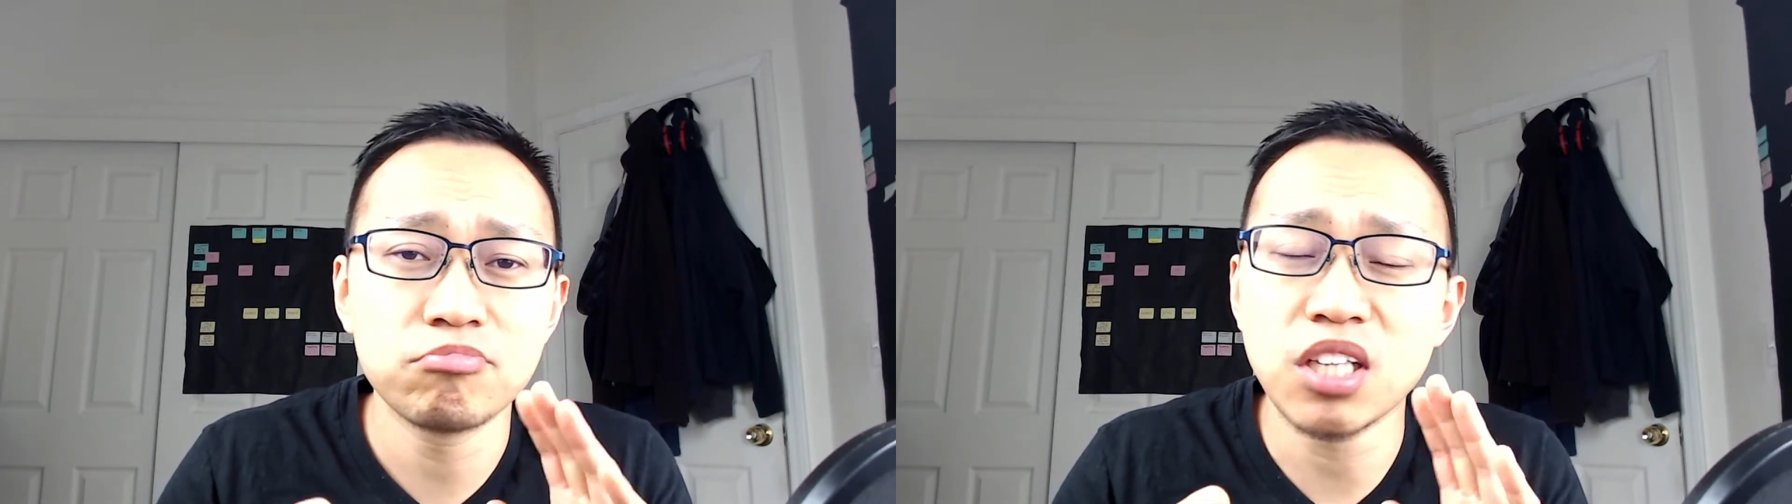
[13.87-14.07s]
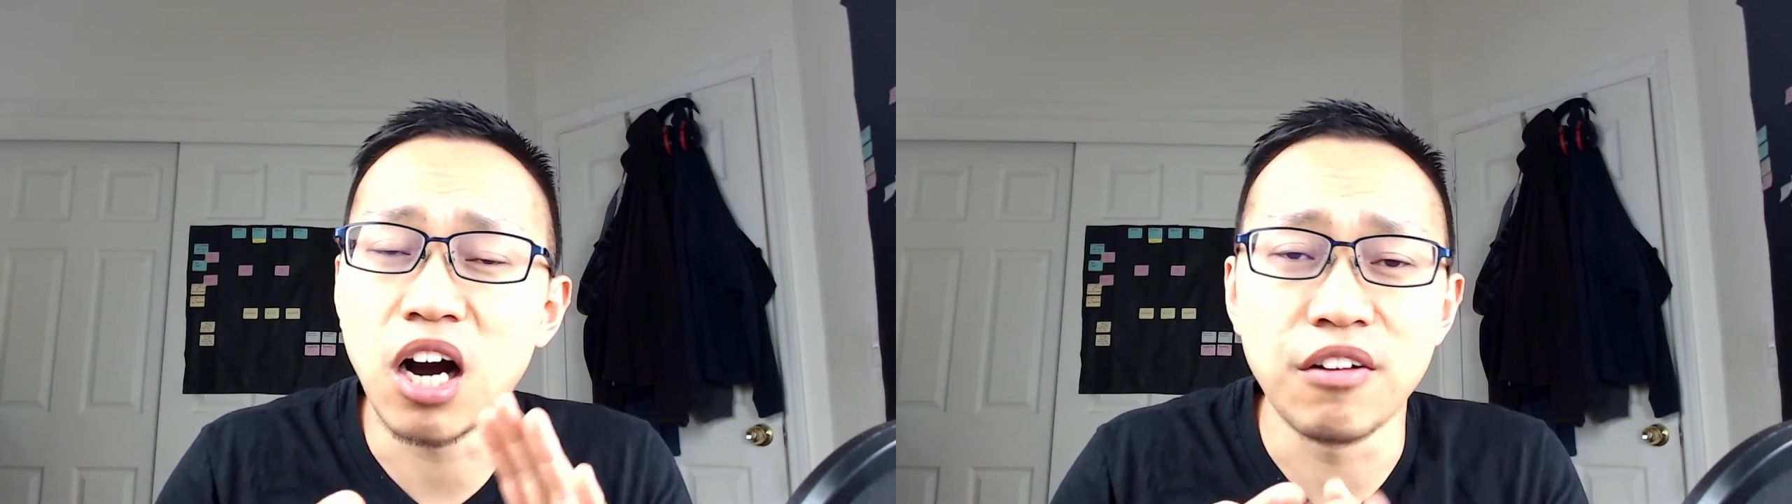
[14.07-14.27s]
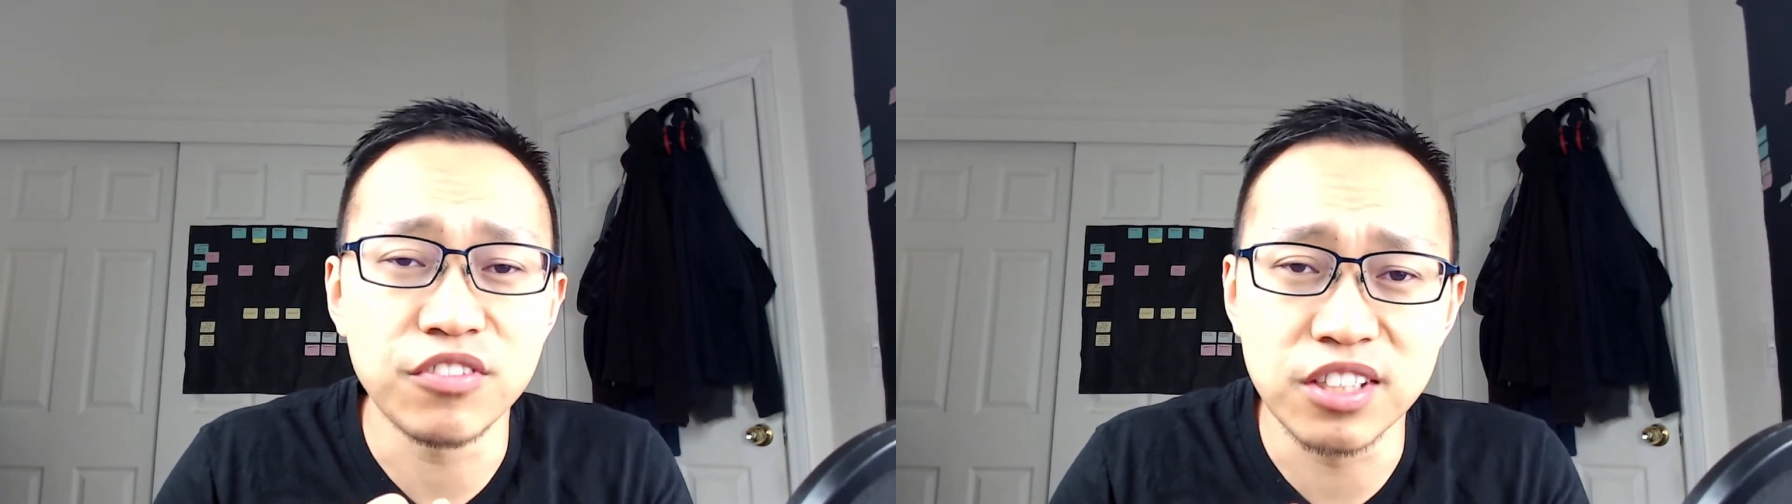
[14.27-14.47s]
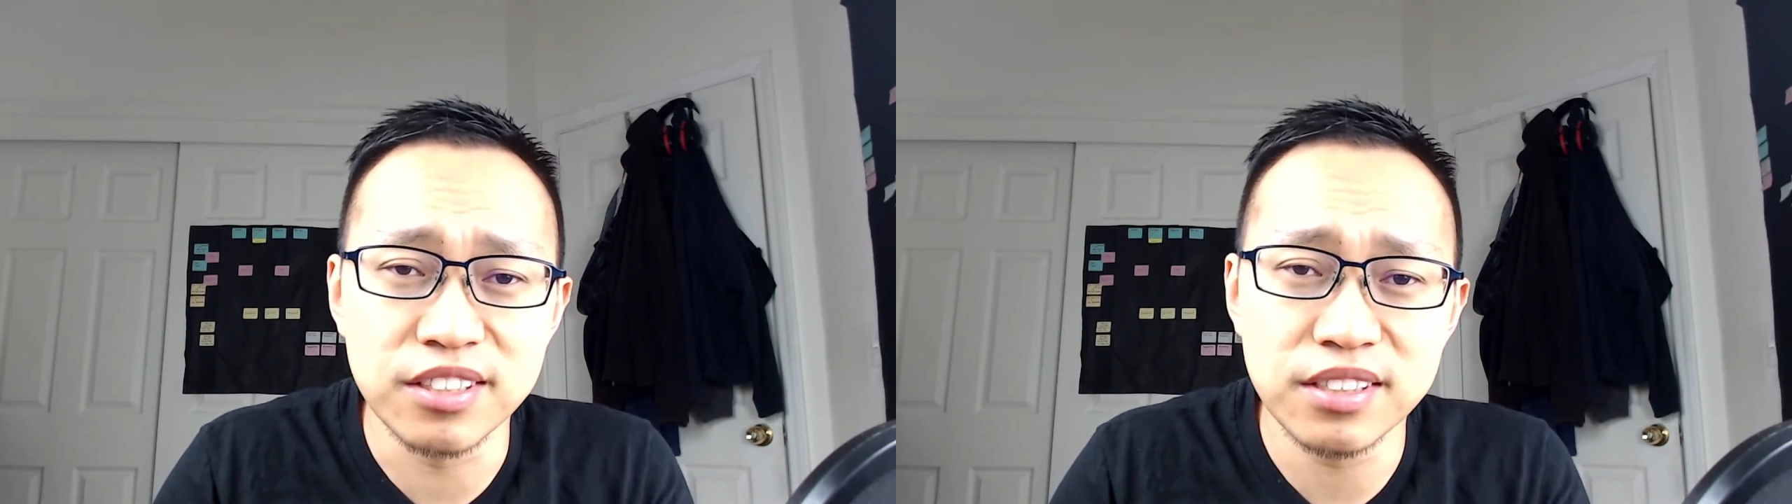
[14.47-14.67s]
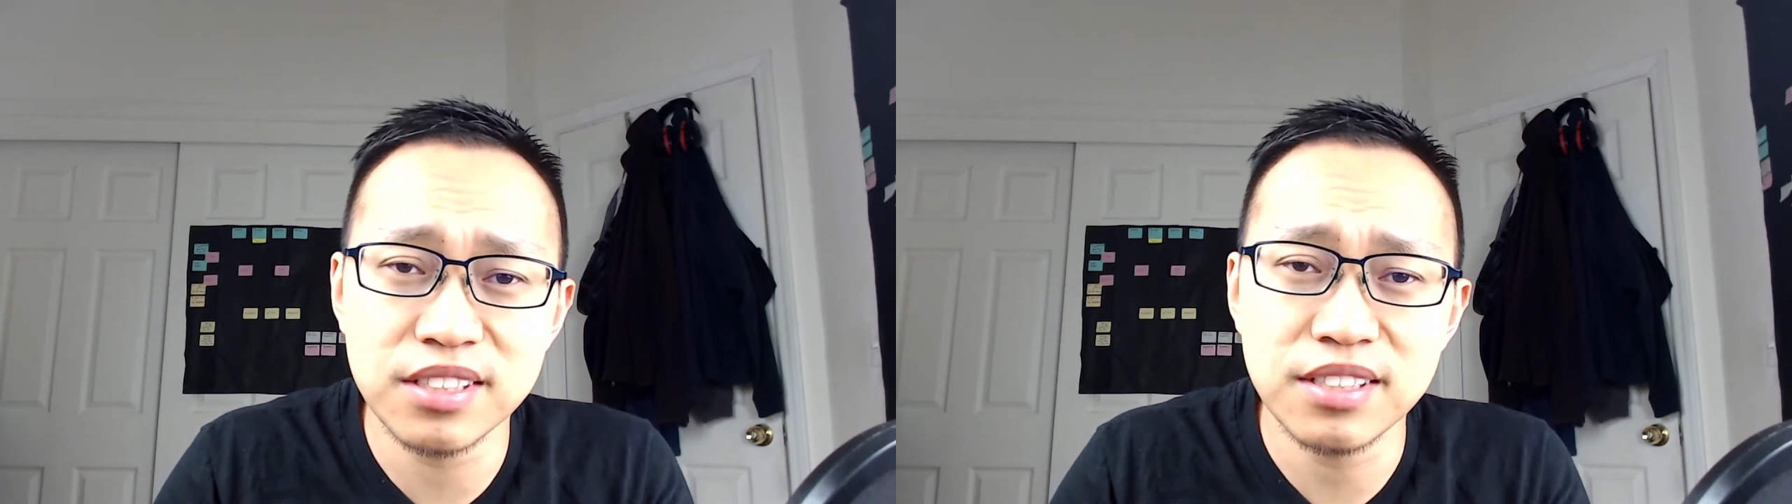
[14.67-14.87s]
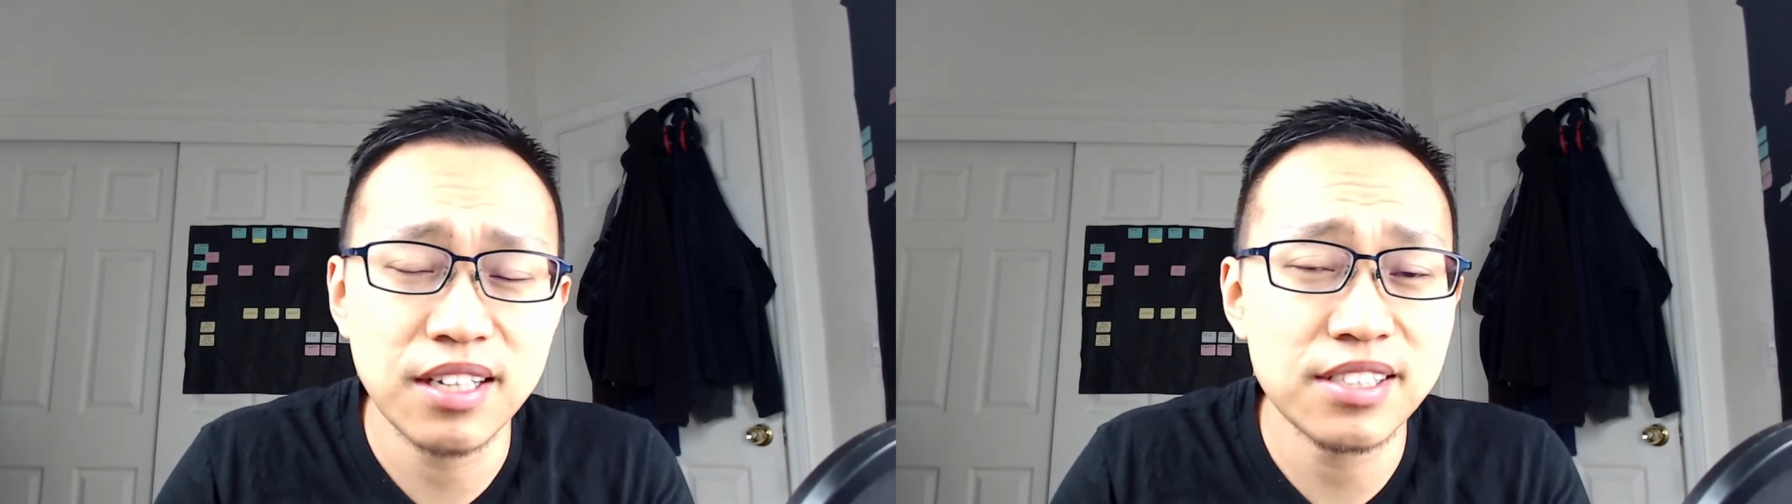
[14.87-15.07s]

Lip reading: confidence,